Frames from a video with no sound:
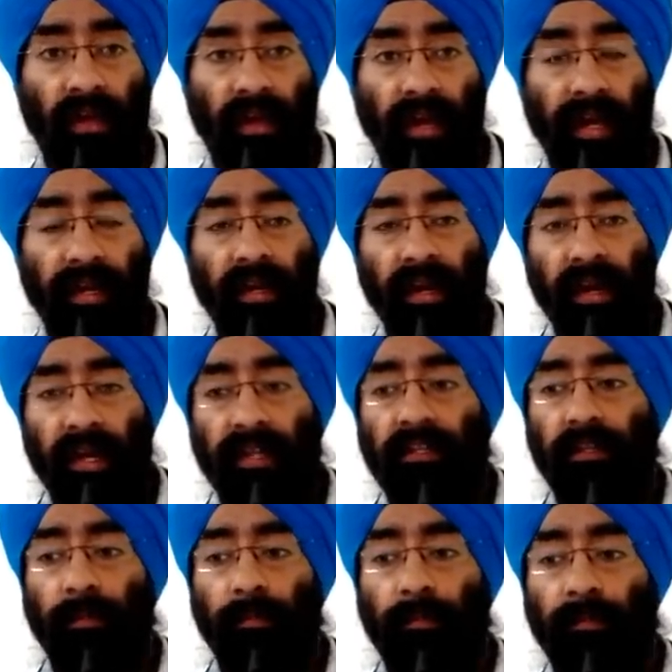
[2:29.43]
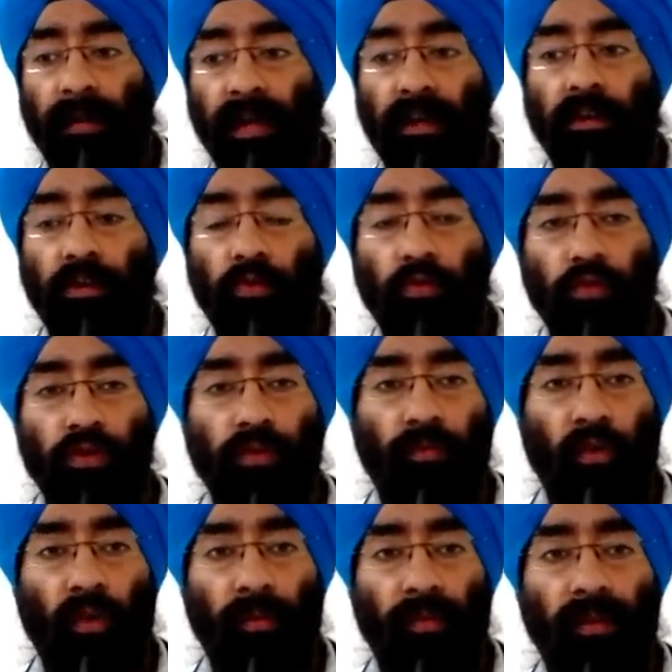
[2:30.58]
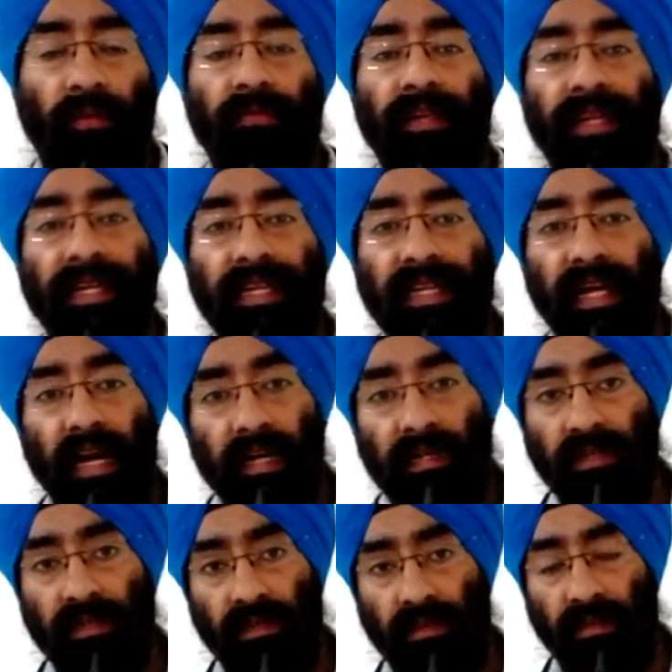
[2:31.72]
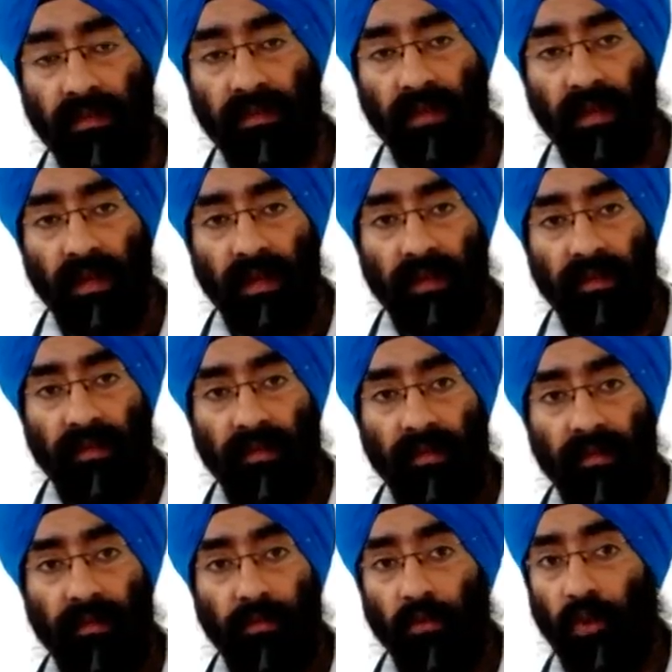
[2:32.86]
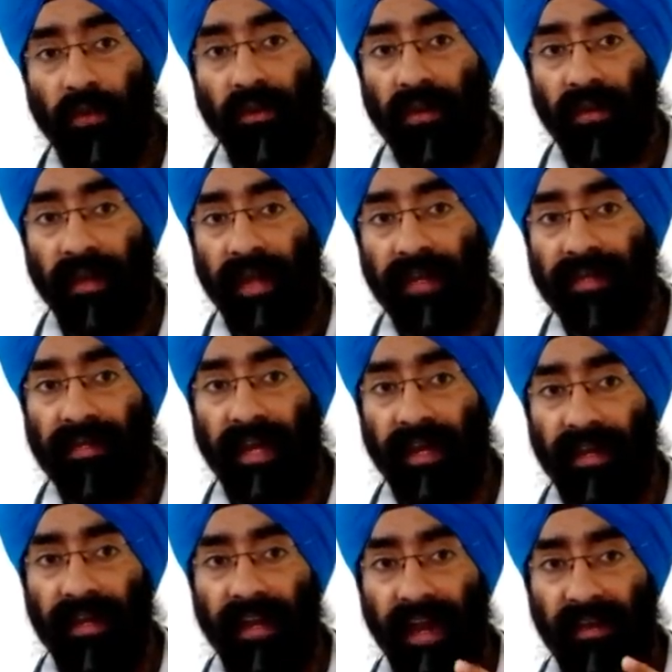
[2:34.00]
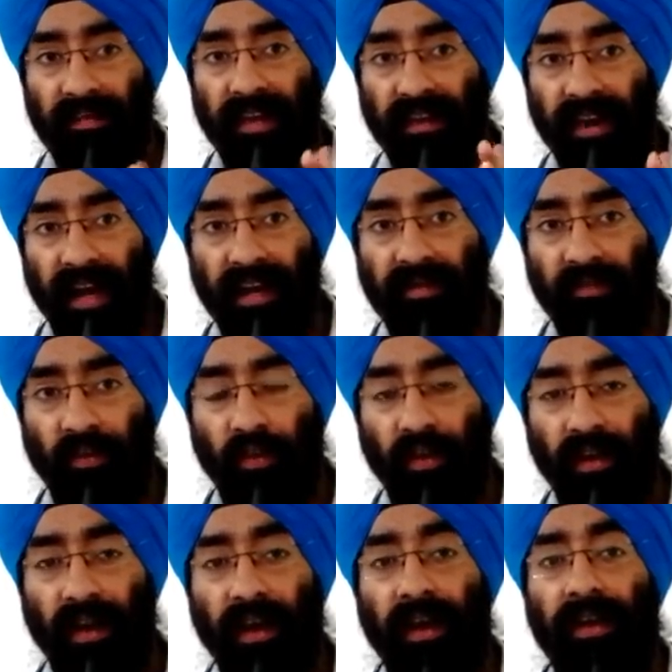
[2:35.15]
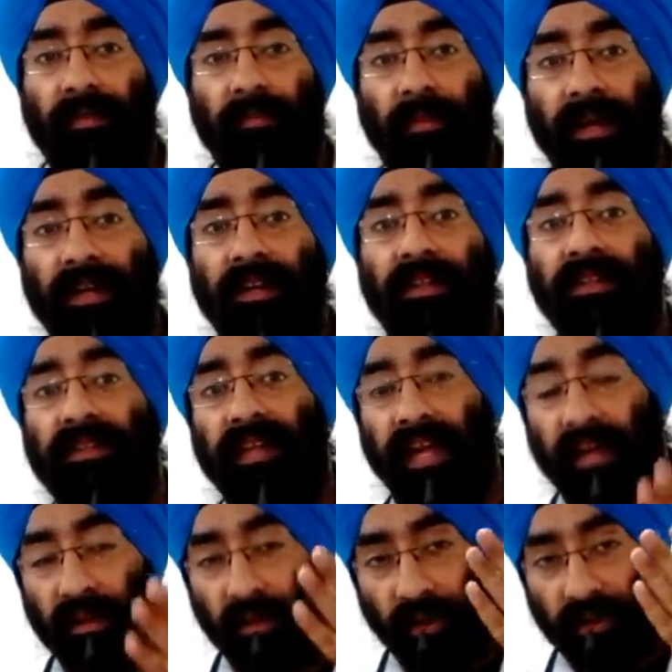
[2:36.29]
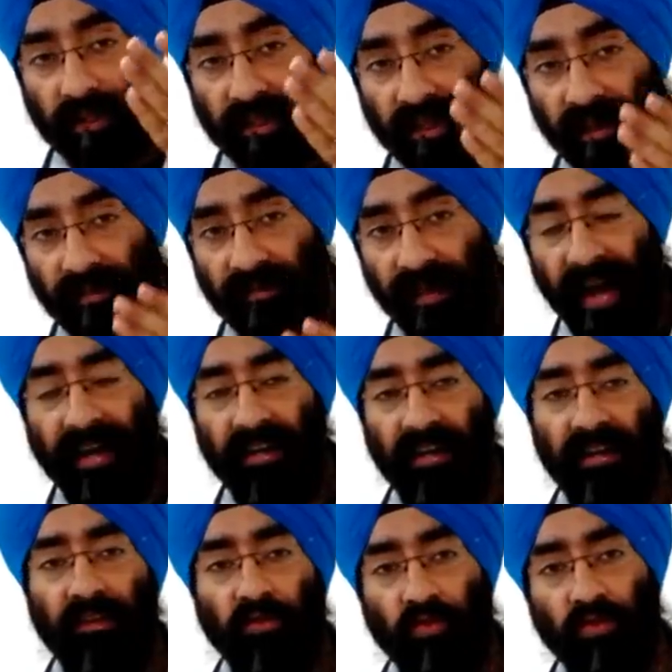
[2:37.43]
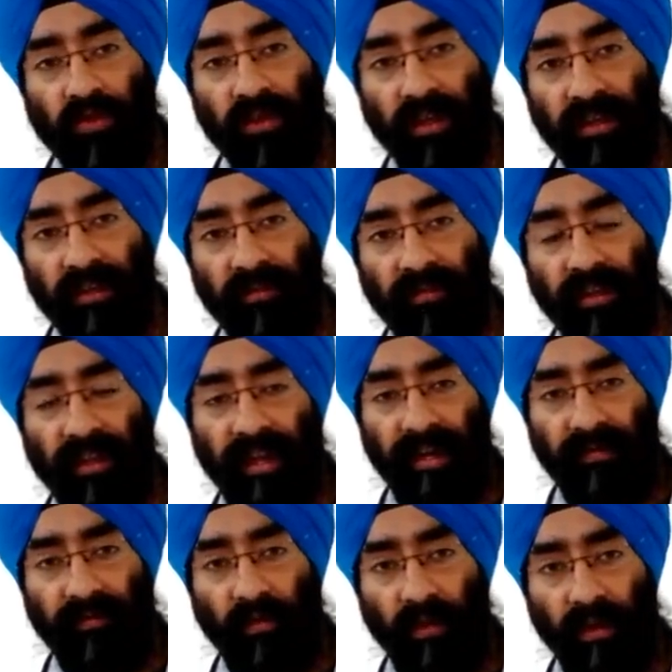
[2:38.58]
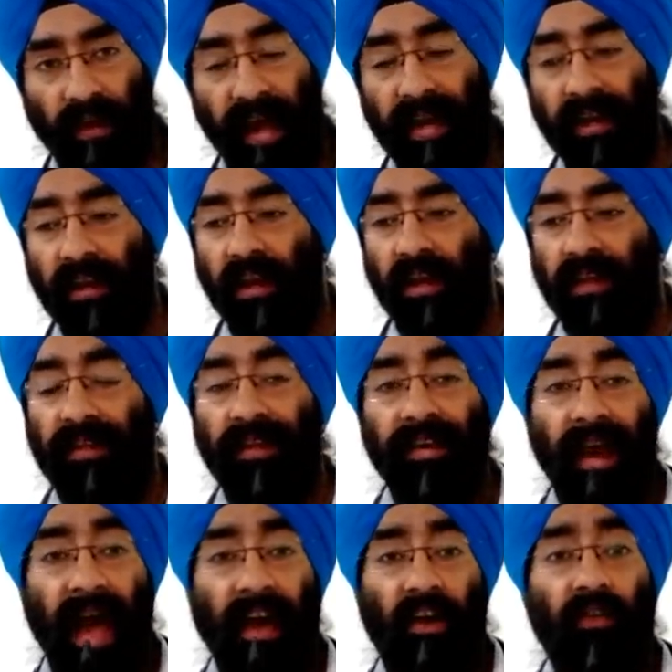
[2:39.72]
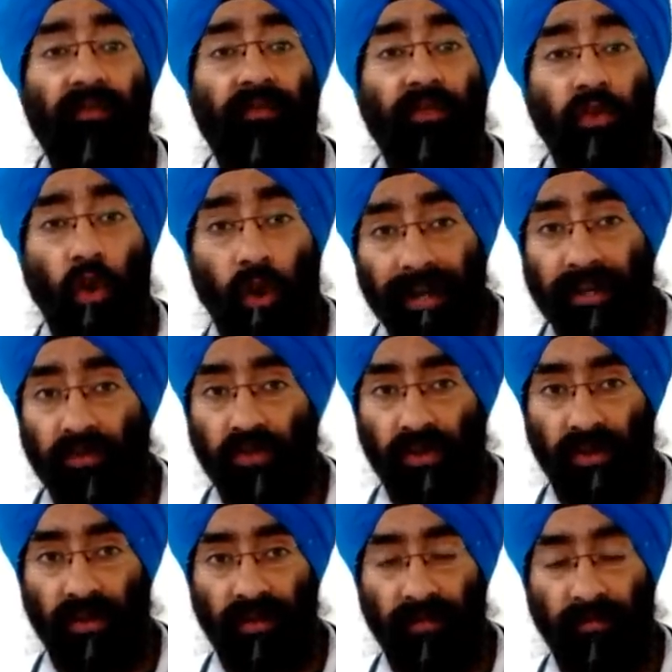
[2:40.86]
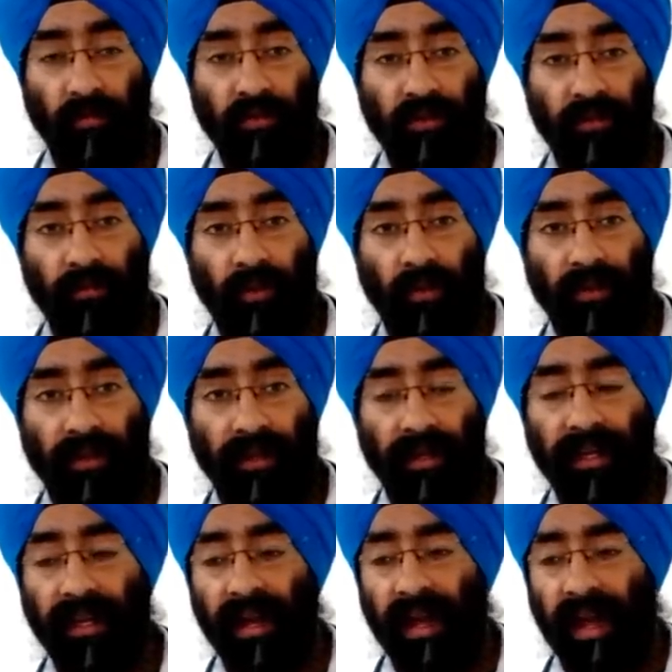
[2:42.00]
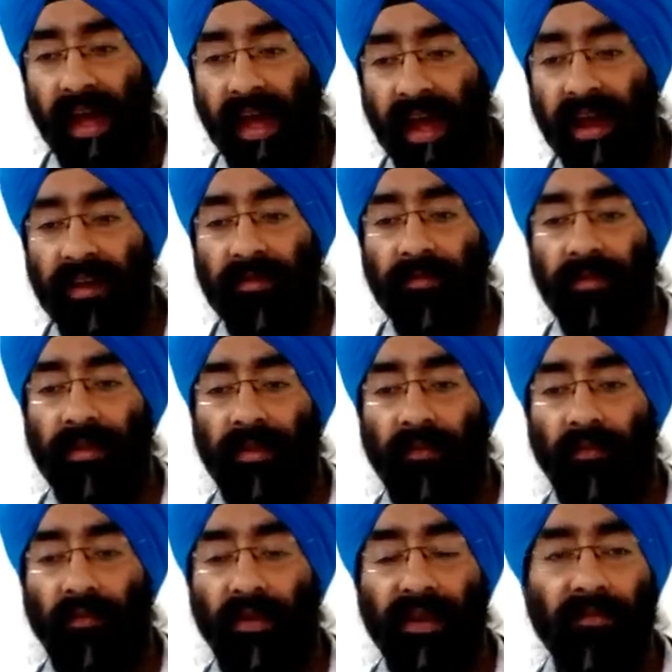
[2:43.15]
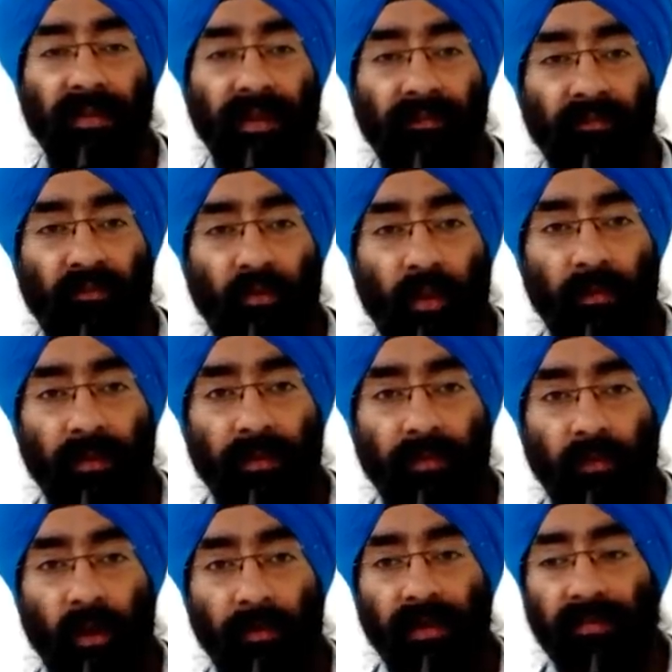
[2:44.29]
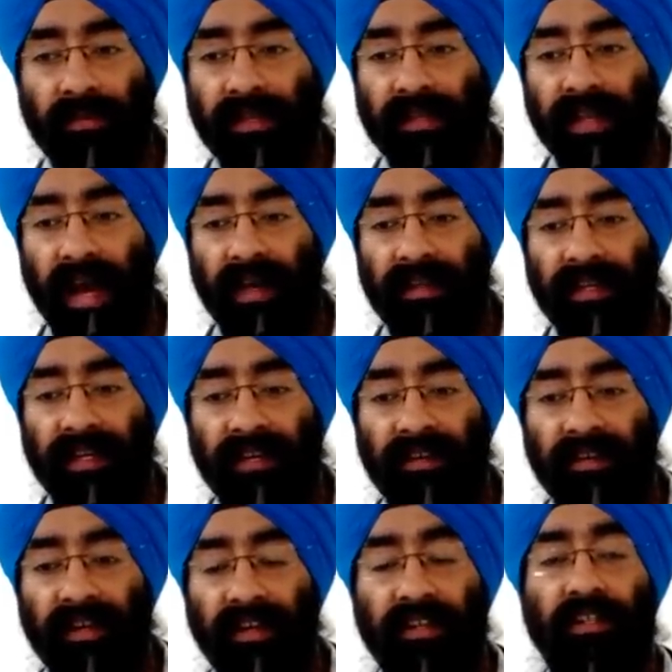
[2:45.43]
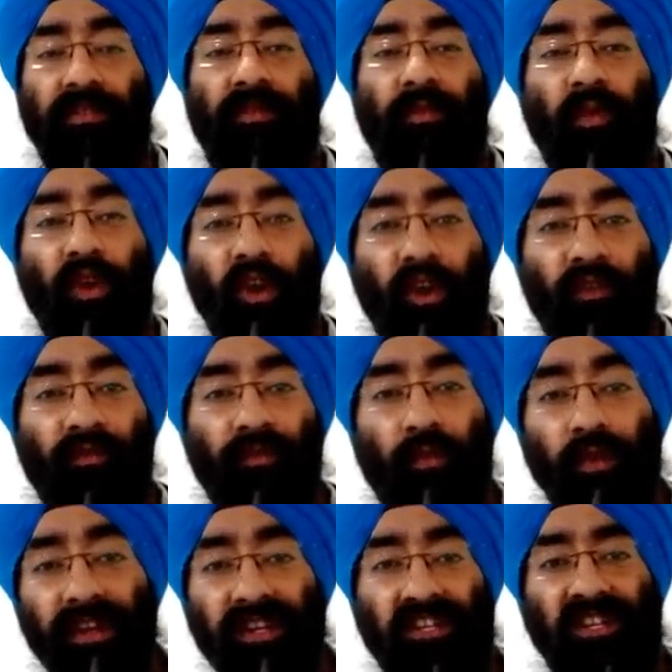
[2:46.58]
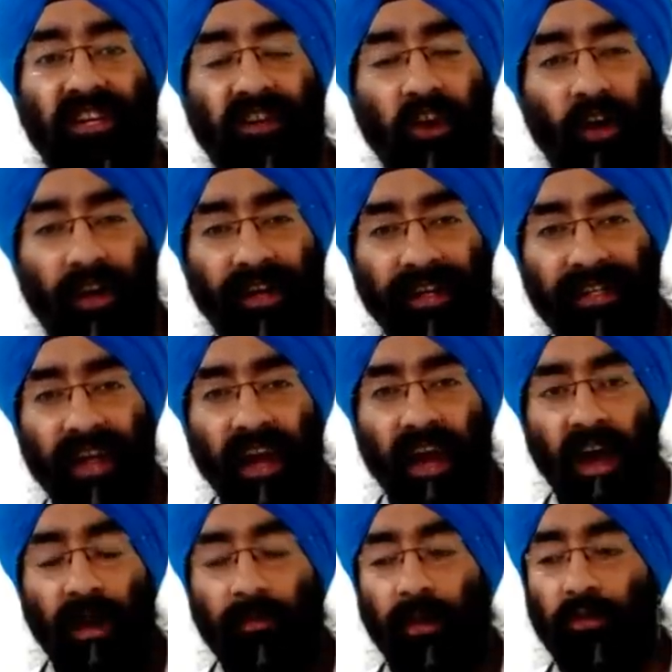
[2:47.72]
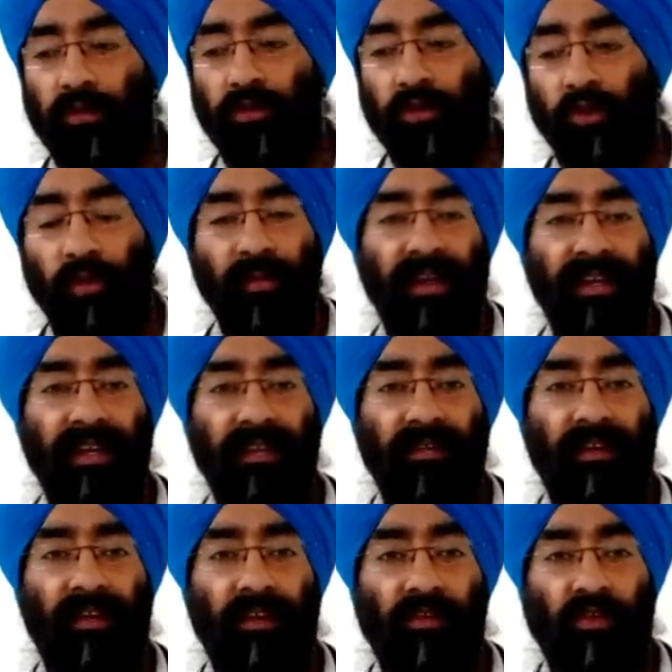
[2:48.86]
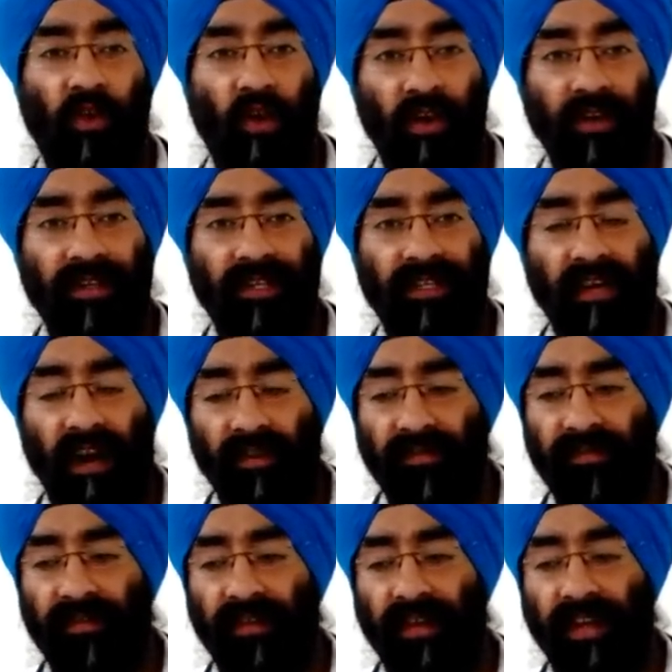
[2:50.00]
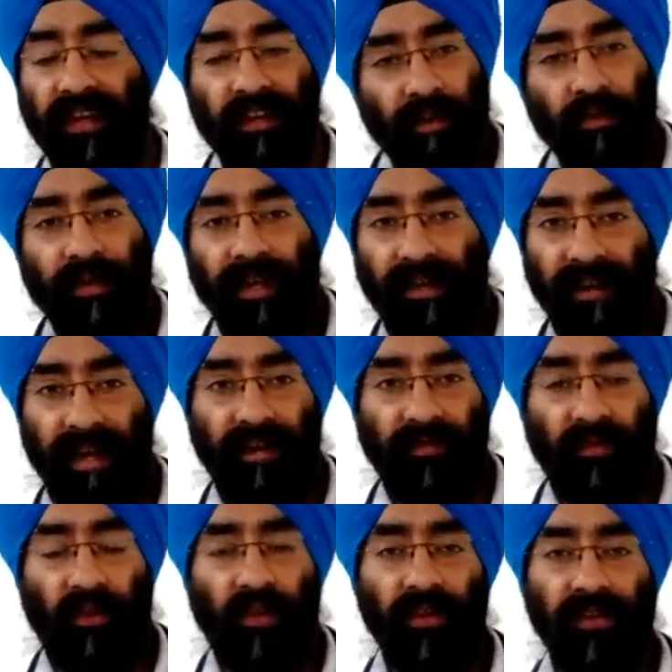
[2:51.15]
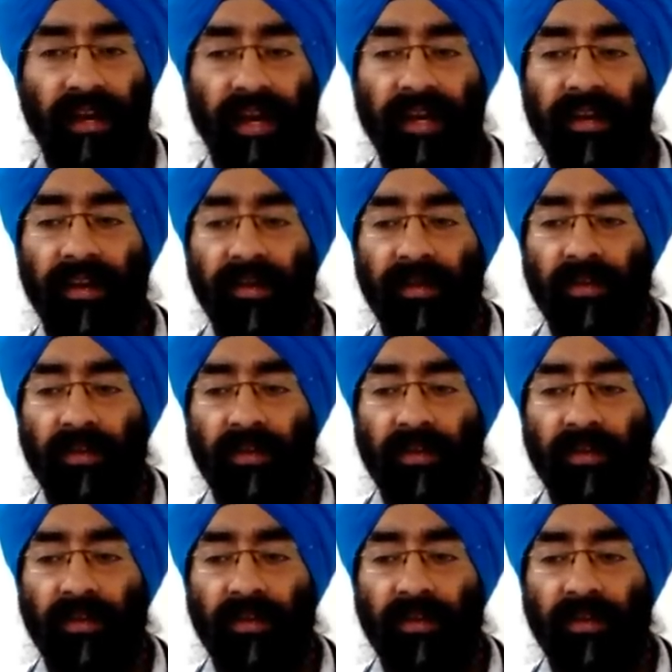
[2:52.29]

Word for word: right it's a big huge problem in youngsters not exactly having nightfall but the psychological factor associated with nightfall and the lack of knowledge most importantly and one big problem is that the internet is full of bullshit knowledge about so many uh, wrong stuff including nightfalls, right?